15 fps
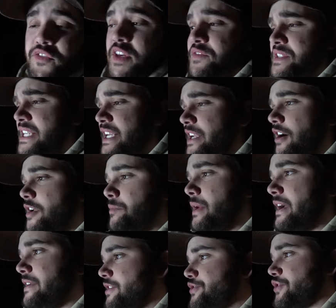fifteen on
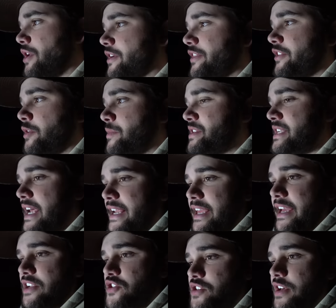my truck thermostat
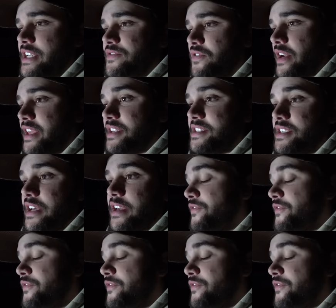gauge. So that's freaking sick.